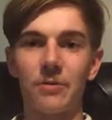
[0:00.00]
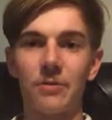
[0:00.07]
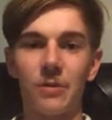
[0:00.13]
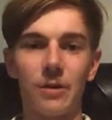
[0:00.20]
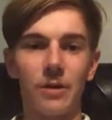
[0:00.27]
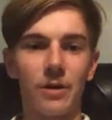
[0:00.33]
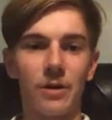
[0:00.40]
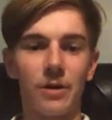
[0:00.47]

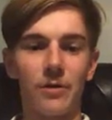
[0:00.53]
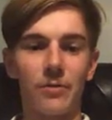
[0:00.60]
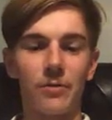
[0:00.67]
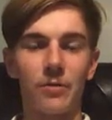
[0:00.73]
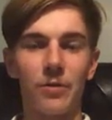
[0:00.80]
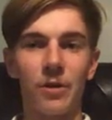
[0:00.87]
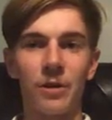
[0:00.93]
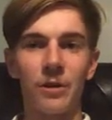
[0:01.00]

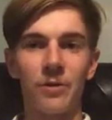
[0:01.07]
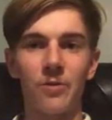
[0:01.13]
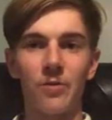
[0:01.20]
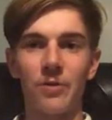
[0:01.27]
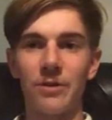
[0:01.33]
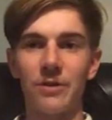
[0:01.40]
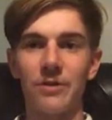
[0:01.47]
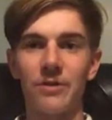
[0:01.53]
run
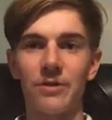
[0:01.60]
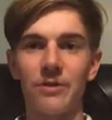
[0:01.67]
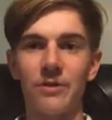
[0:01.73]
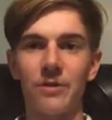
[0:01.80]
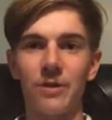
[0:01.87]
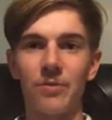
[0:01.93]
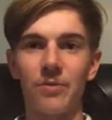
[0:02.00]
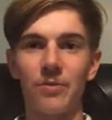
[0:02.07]
with
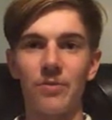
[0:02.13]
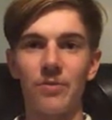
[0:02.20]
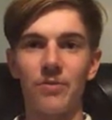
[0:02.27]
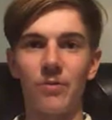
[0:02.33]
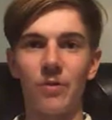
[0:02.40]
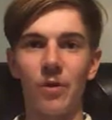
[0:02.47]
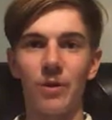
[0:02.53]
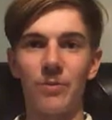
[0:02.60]

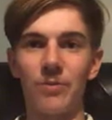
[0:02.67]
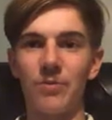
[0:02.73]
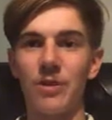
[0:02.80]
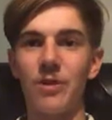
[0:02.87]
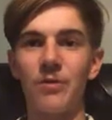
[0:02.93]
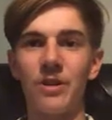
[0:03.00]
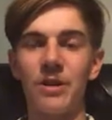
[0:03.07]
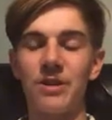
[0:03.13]
more
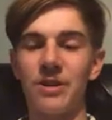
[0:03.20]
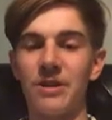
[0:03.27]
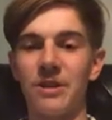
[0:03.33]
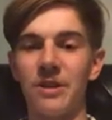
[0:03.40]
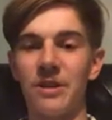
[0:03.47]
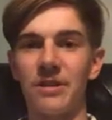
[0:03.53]
impunity.